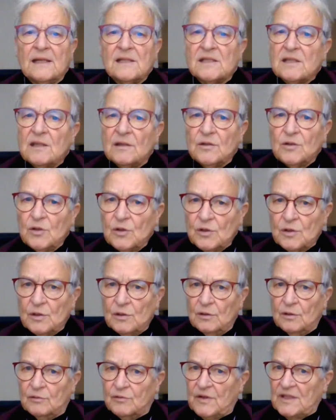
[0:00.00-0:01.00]

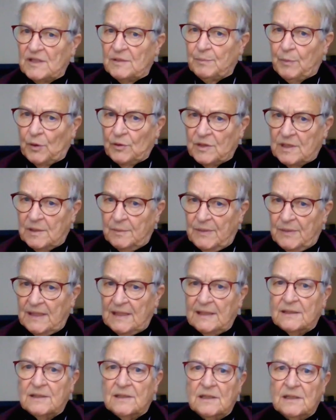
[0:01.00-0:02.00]
Institutional
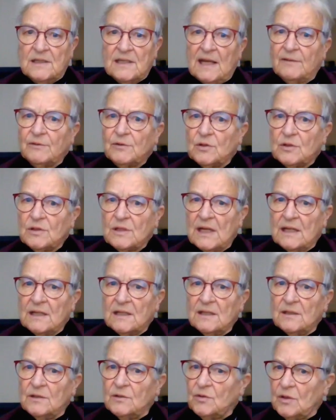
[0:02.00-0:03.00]
responsibilities have to
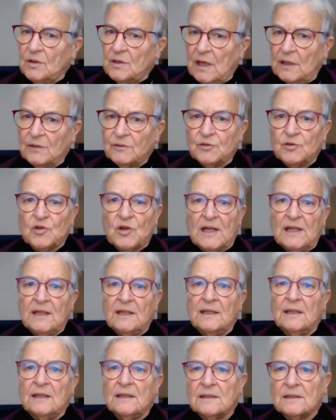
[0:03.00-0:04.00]
take into account
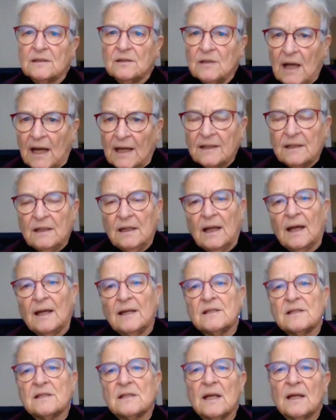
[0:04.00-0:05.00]
training and
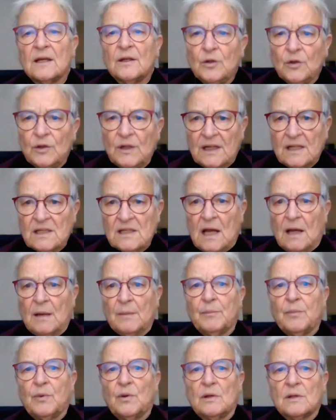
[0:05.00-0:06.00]
guidelines, good
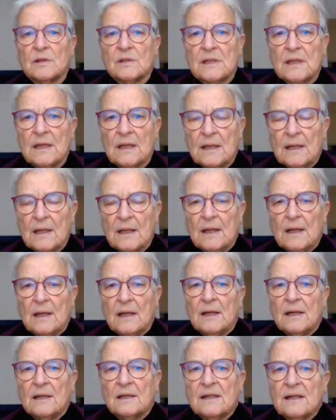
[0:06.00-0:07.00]
examples,
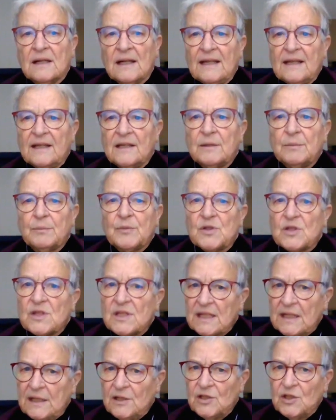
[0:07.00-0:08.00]
clear
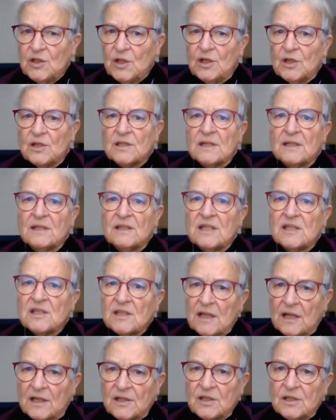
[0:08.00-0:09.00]
procedures and
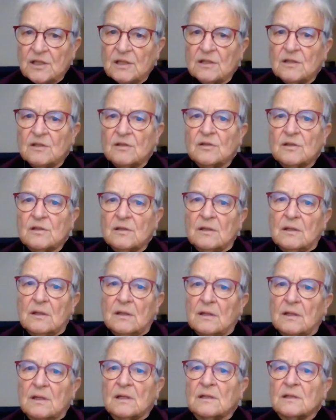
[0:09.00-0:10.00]
discussions,
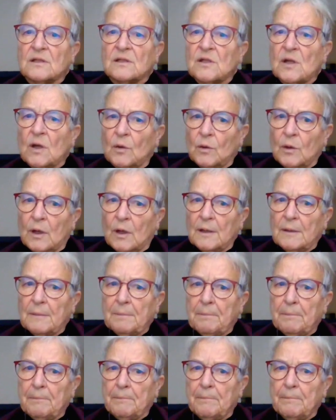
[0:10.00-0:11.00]
and so
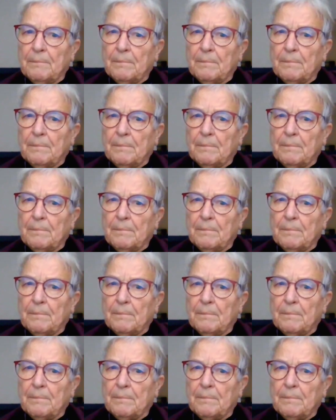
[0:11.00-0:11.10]
on.